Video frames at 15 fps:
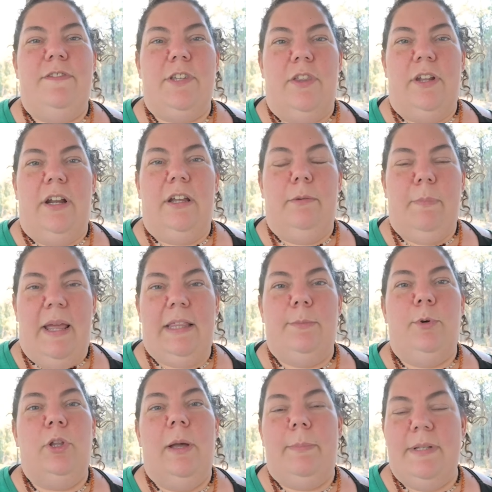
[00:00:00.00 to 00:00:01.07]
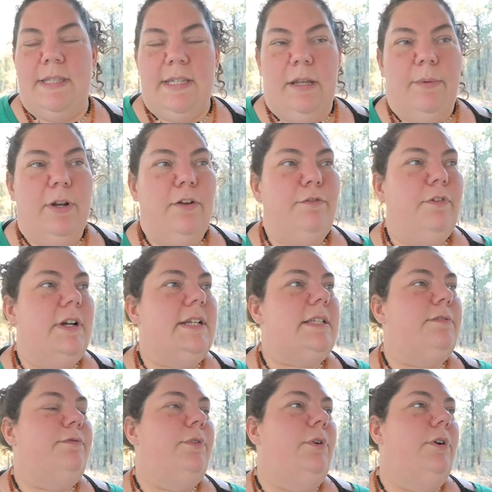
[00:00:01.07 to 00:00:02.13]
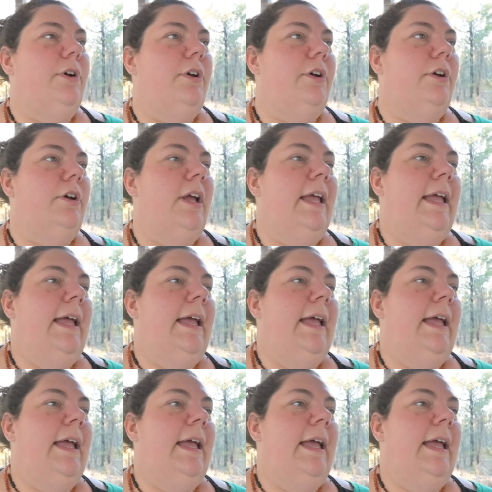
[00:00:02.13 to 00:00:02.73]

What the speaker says: so that I could make them all up and stick them in her freezer for her.